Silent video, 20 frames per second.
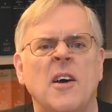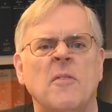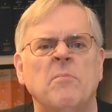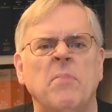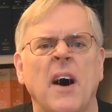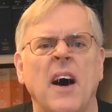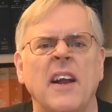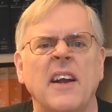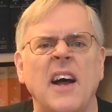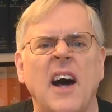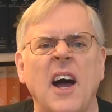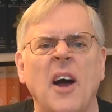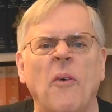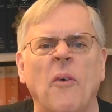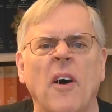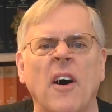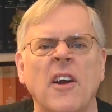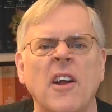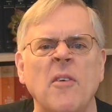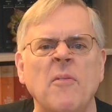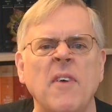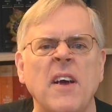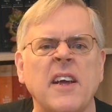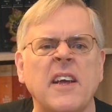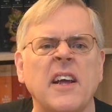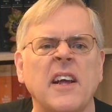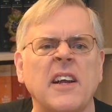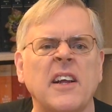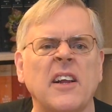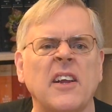But I want to
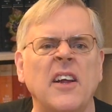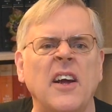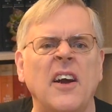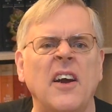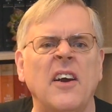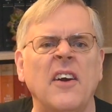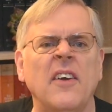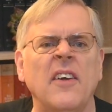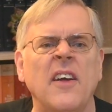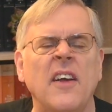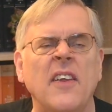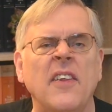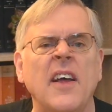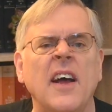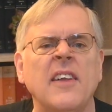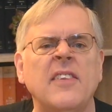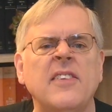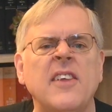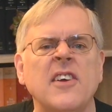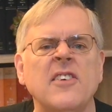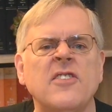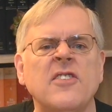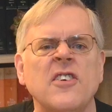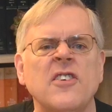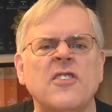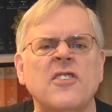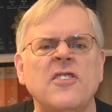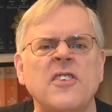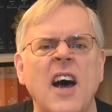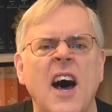make it clear that this
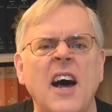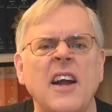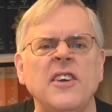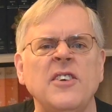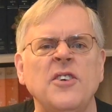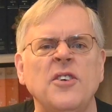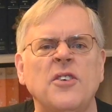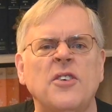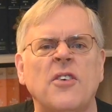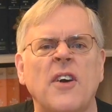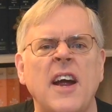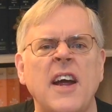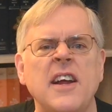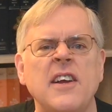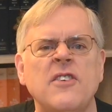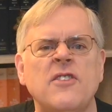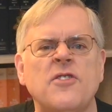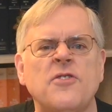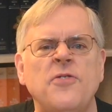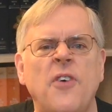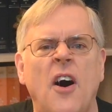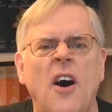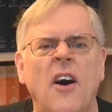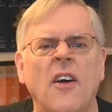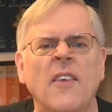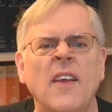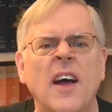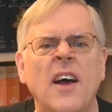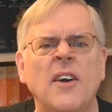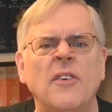is not Ukraine's
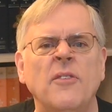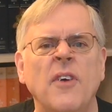fault.